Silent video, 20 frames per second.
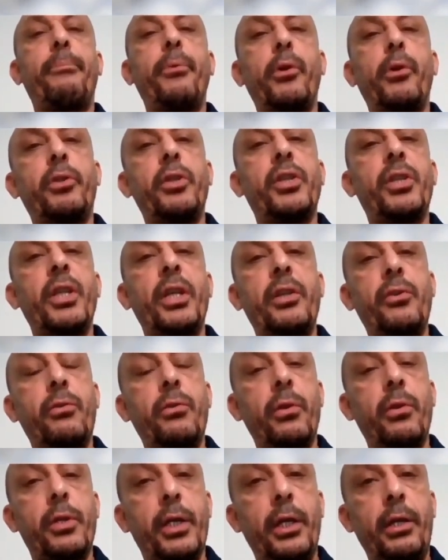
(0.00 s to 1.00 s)
support
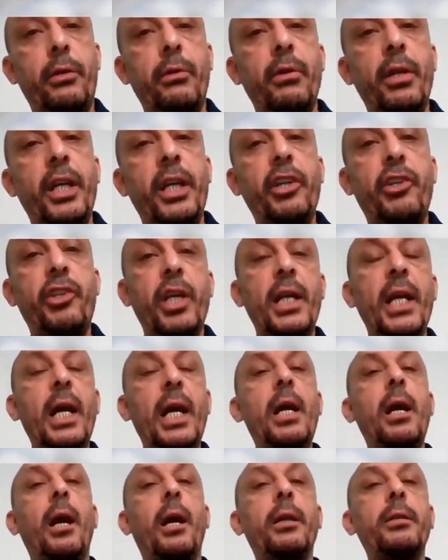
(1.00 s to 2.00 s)
the
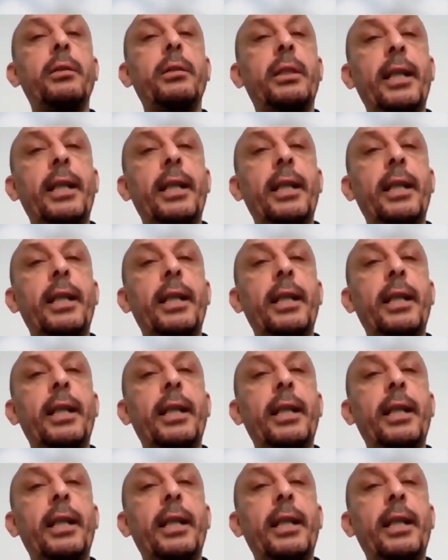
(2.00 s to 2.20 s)
circulation